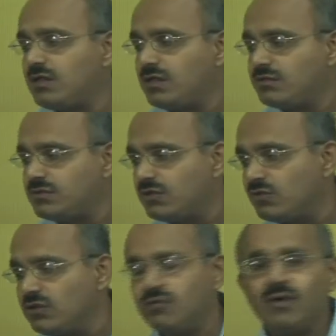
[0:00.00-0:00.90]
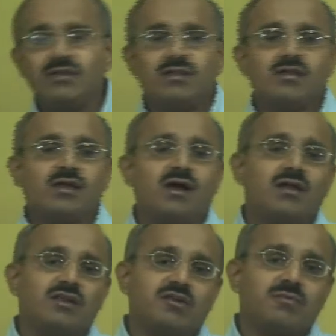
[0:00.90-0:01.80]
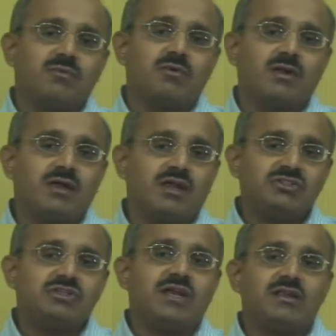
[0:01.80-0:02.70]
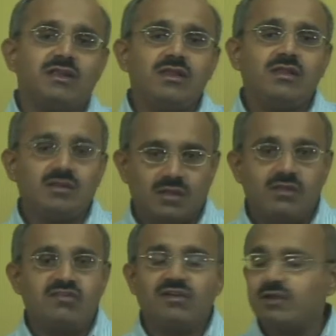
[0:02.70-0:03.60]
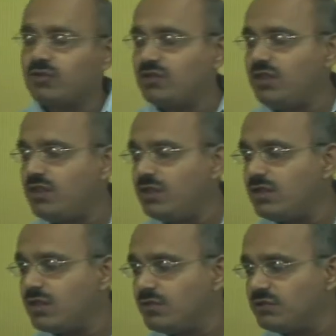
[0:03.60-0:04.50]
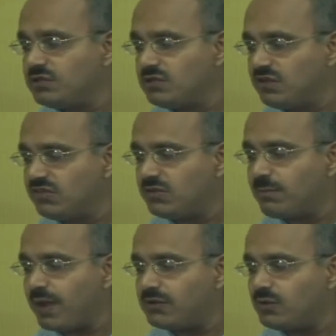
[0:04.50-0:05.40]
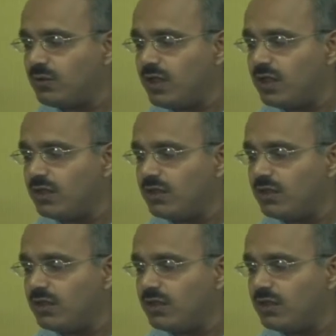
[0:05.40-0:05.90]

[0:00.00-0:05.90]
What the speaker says: There is only one unexplored edge at E, incident on E, which leads it back to A.